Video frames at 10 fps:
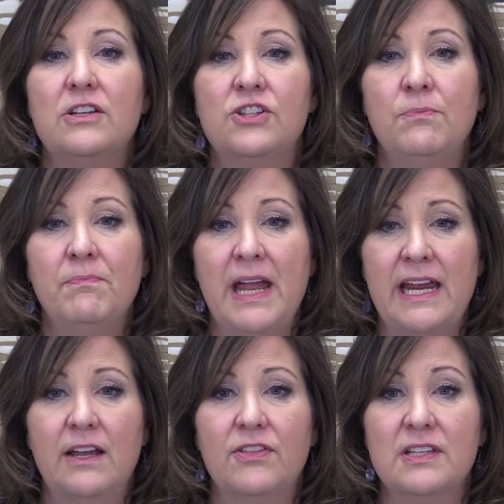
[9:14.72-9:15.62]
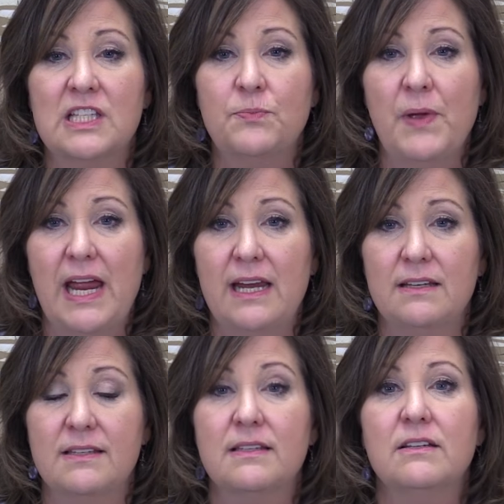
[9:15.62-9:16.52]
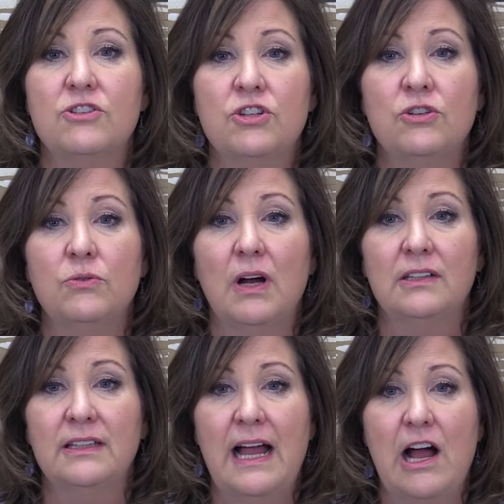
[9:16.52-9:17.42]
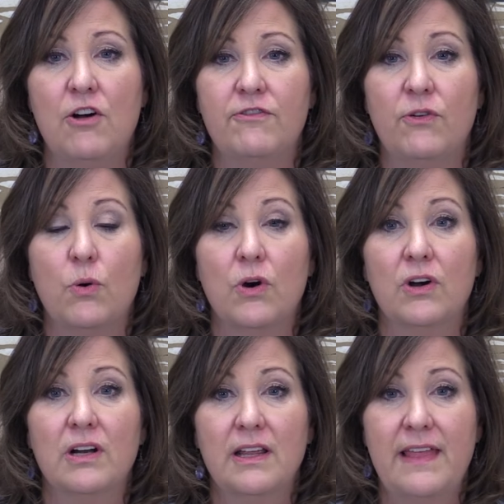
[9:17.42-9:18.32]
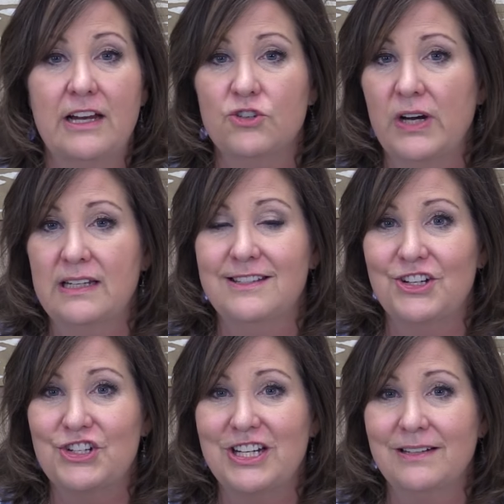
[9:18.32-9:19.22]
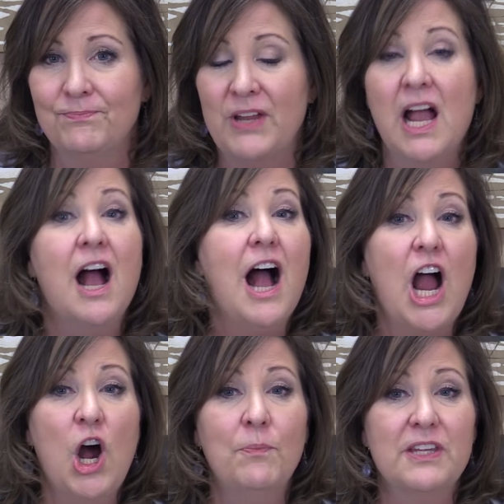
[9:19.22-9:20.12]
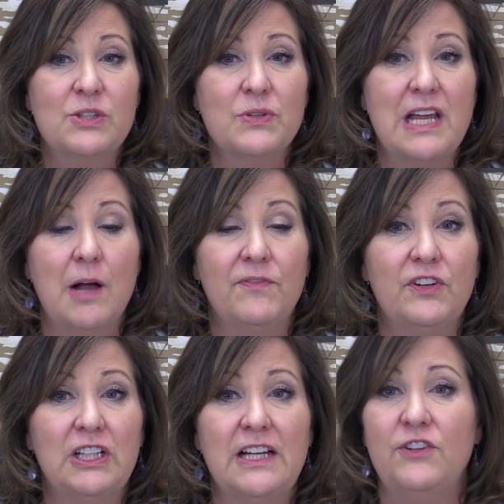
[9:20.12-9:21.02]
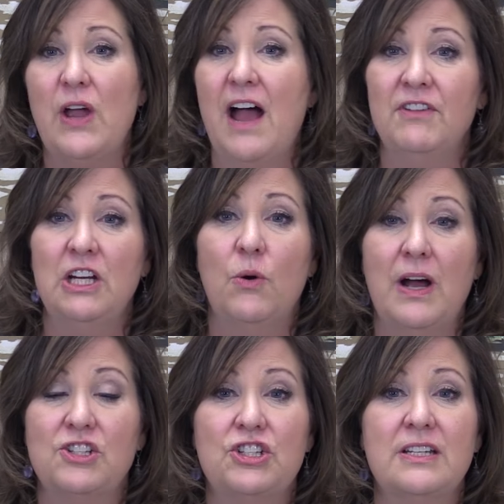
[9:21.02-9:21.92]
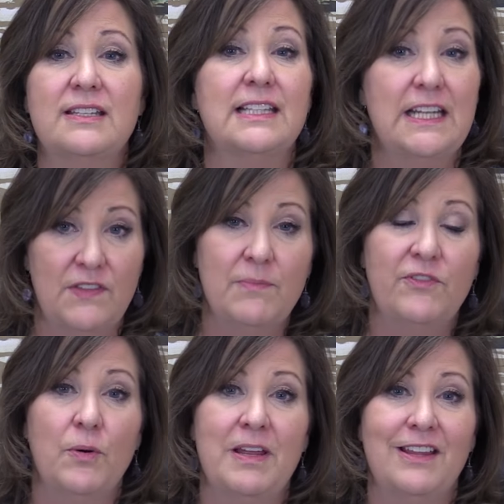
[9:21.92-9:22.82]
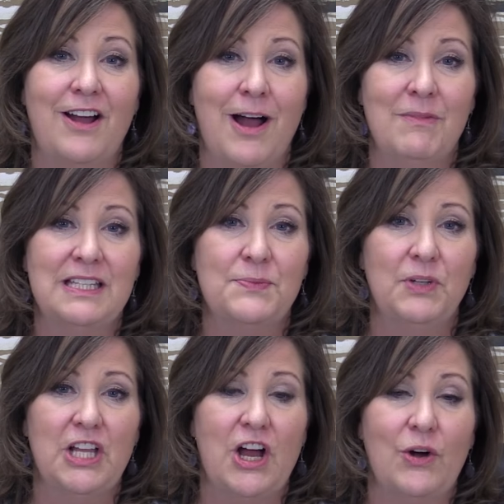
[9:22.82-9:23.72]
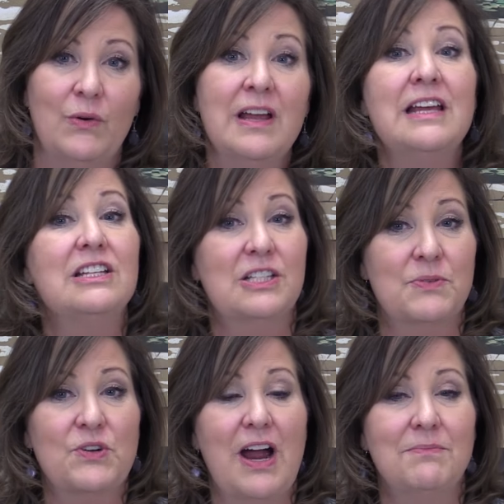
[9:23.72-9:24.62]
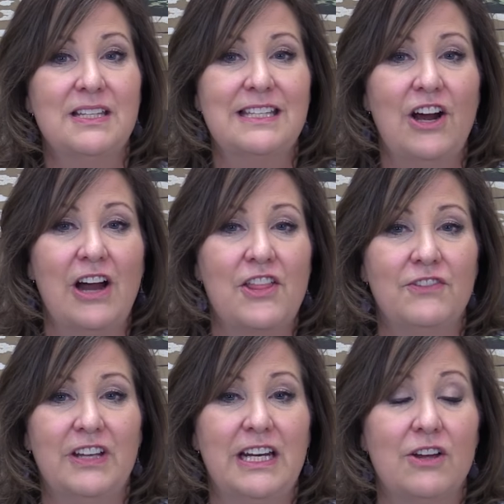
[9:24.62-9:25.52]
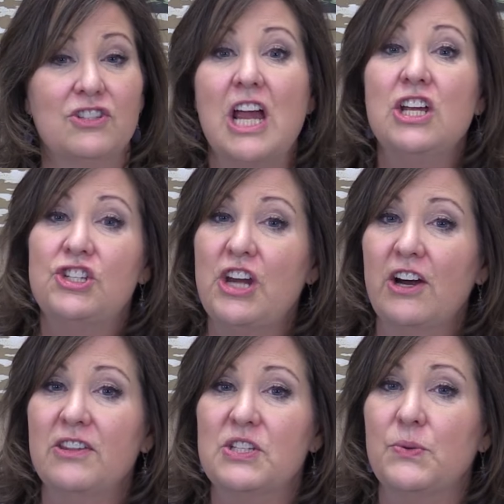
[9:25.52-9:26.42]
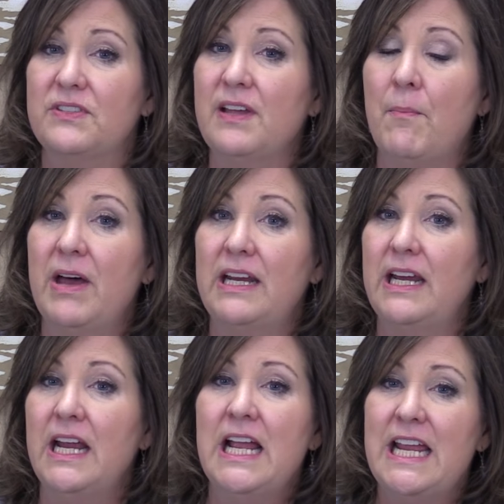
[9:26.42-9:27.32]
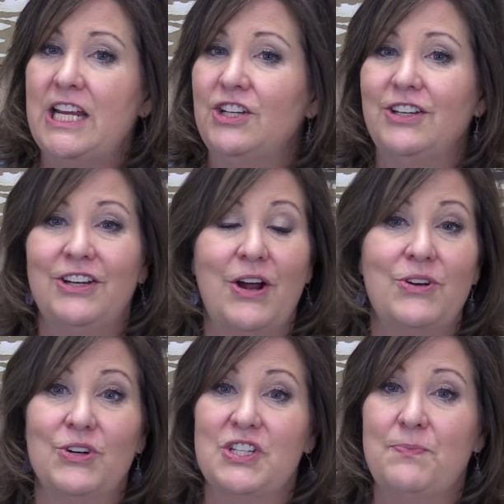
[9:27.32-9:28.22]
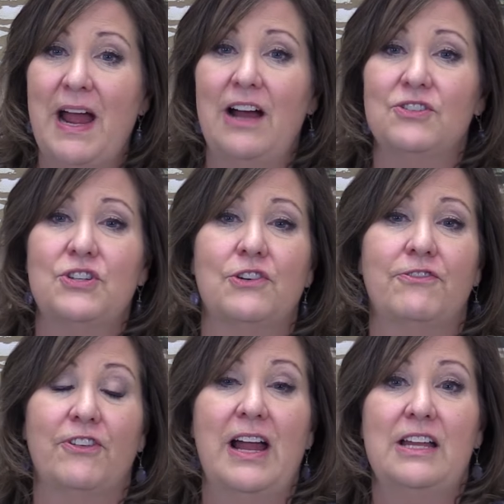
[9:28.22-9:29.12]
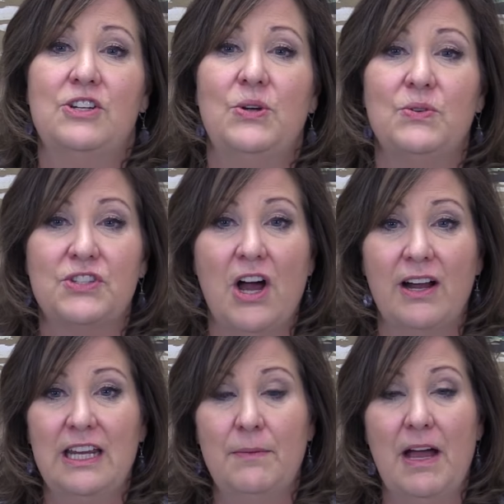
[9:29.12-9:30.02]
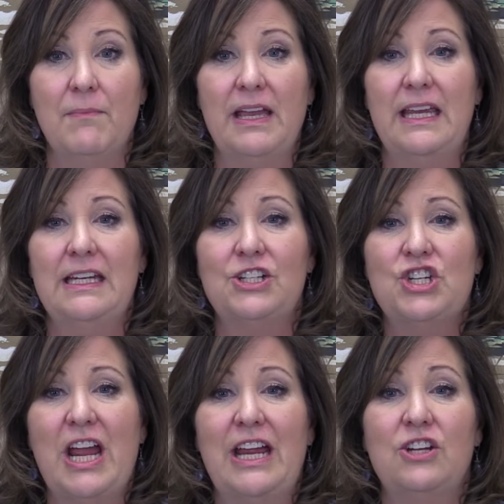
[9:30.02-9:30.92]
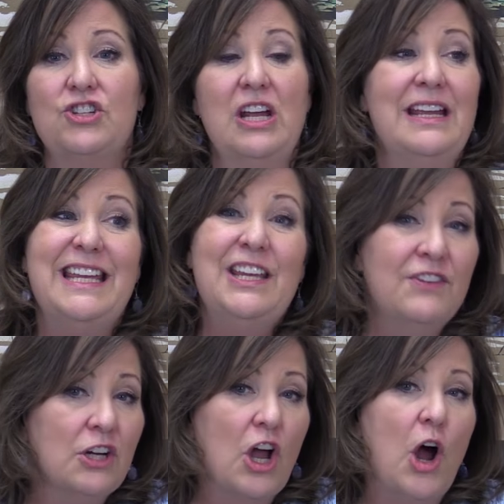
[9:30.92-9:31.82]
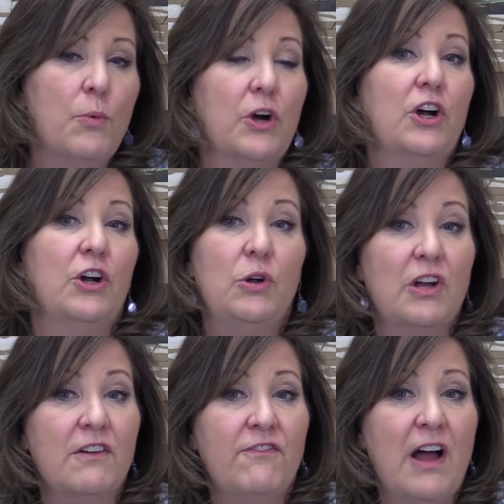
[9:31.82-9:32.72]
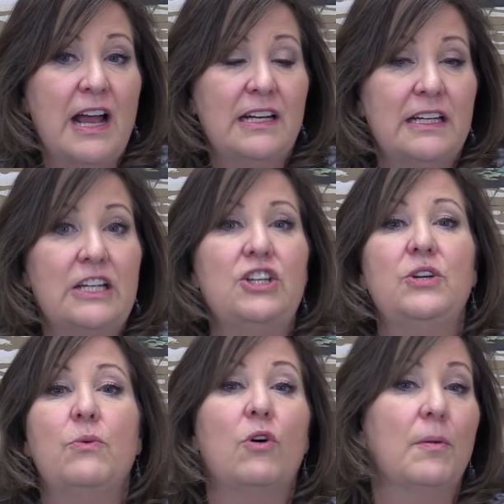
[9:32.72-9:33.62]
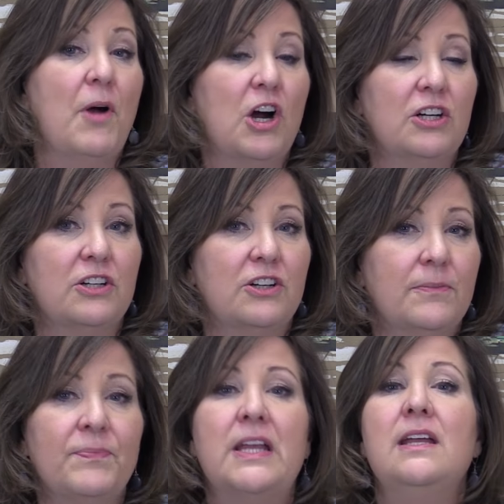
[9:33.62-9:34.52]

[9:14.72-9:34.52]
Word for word: to make the space to allow for that transition. I hope this was helpful. If you have any questions, leave them for me in the comments below. Subscribe to see our other videos. Share this with somebody, in, you know, your spouse, your friend who's talking about making a change, even a coworker who confided in you, or a partner,